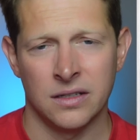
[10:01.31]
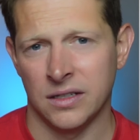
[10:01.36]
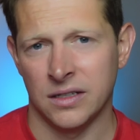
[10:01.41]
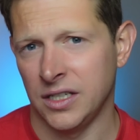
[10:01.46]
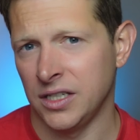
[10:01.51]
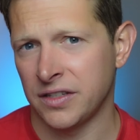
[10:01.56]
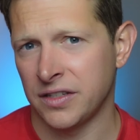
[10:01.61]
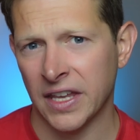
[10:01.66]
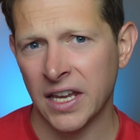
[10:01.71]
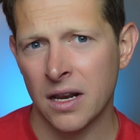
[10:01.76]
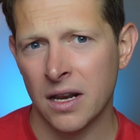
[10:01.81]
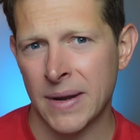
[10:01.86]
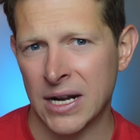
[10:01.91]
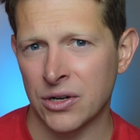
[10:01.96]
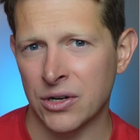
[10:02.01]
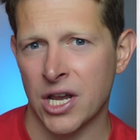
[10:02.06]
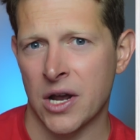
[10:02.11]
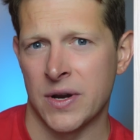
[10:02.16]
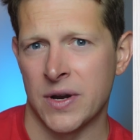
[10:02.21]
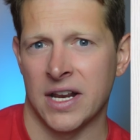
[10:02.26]
He's thinking about
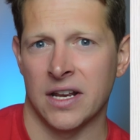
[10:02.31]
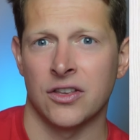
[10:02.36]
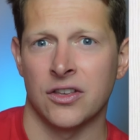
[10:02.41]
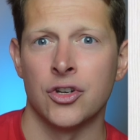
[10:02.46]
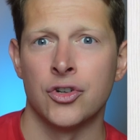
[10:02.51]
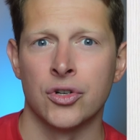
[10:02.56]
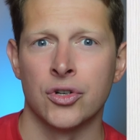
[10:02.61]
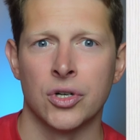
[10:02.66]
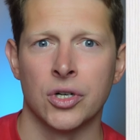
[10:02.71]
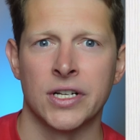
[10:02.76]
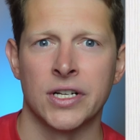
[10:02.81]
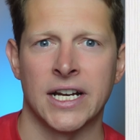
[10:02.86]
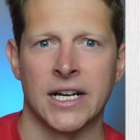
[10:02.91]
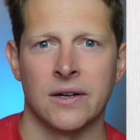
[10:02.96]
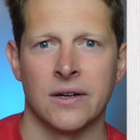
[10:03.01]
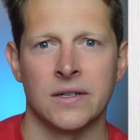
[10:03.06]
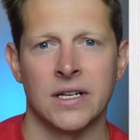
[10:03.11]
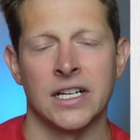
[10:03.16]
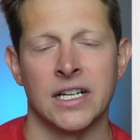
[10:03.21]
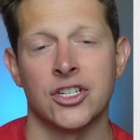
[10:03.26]
going into
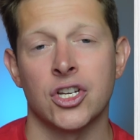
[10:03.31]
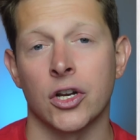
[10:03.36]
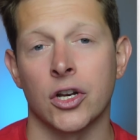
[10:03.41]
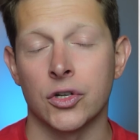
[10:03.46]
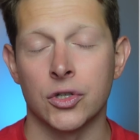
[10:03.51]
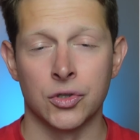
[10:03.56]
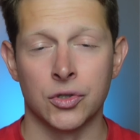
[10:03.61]
drawdown and he's got a